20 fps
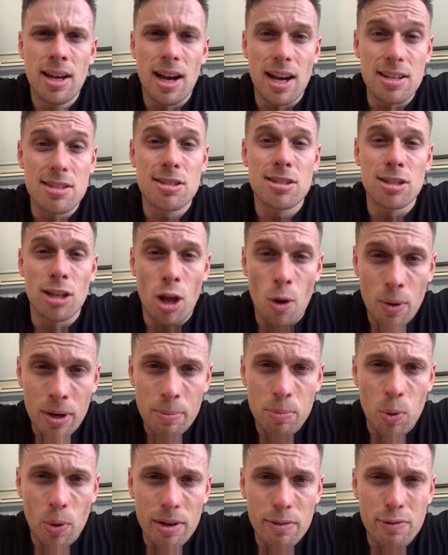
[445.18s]
slowing
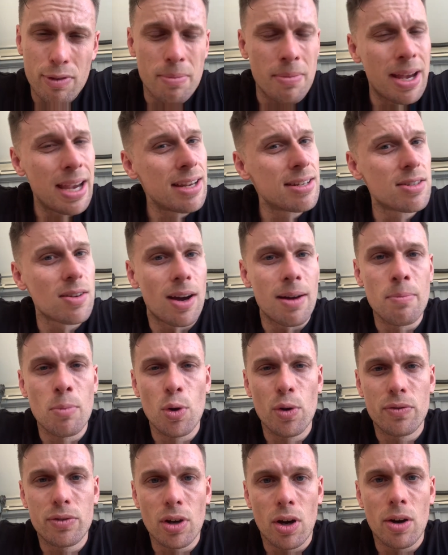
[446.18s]
point for me. So I
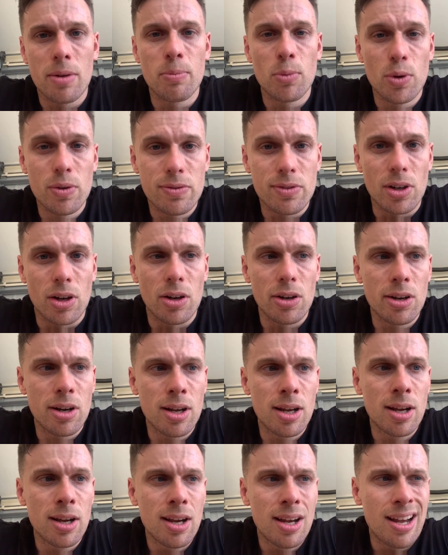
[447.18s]
moved on.
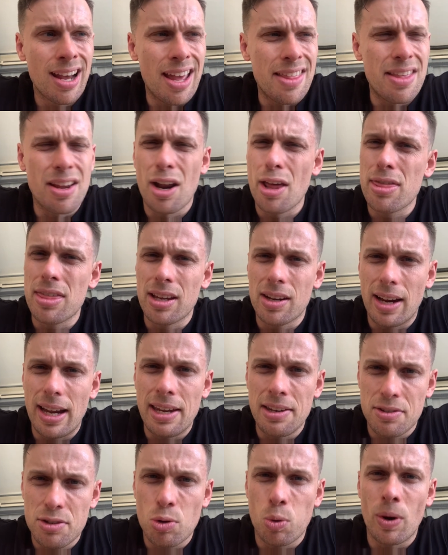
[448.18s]
And then I think I
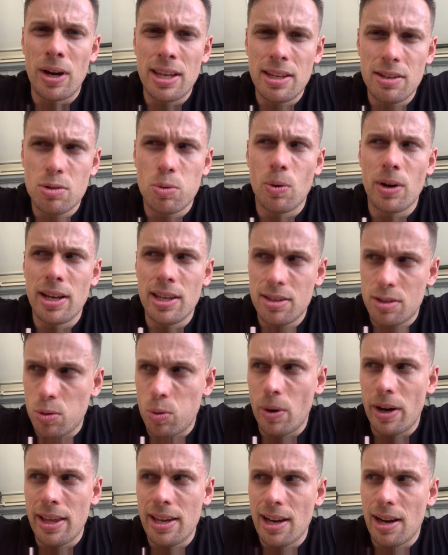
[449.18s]
hit 20, 20,
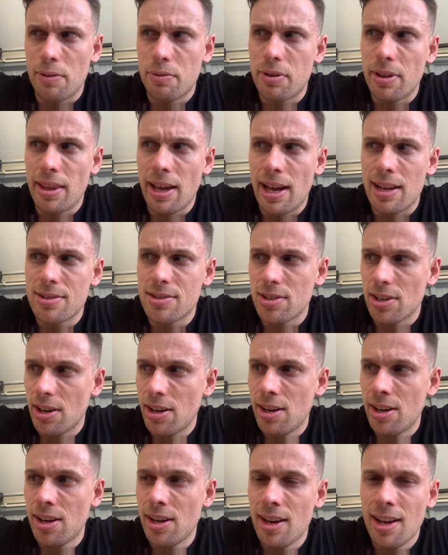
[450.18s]
20 after that. So
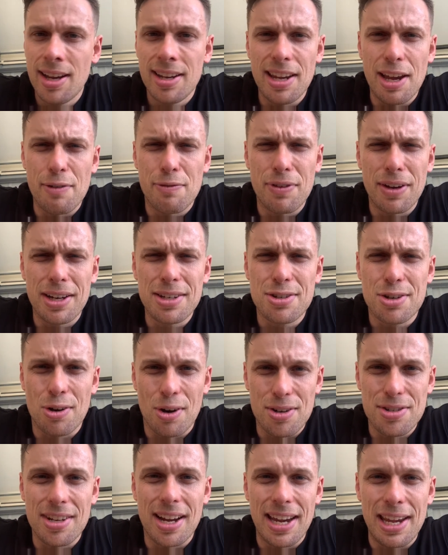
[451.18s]
yeah, fingers
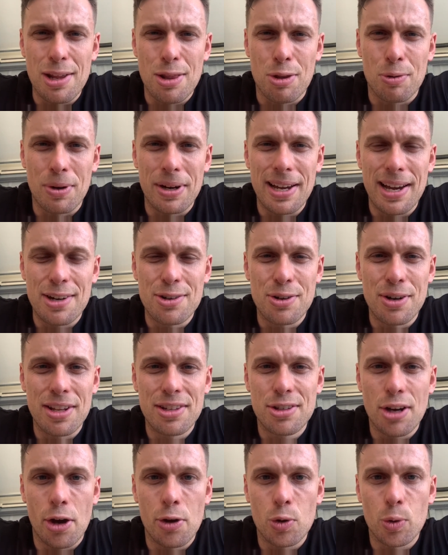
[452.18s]
crossed I hit 300 in
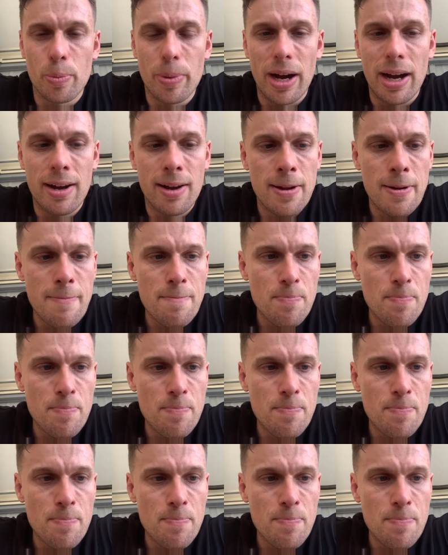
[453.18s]
total. But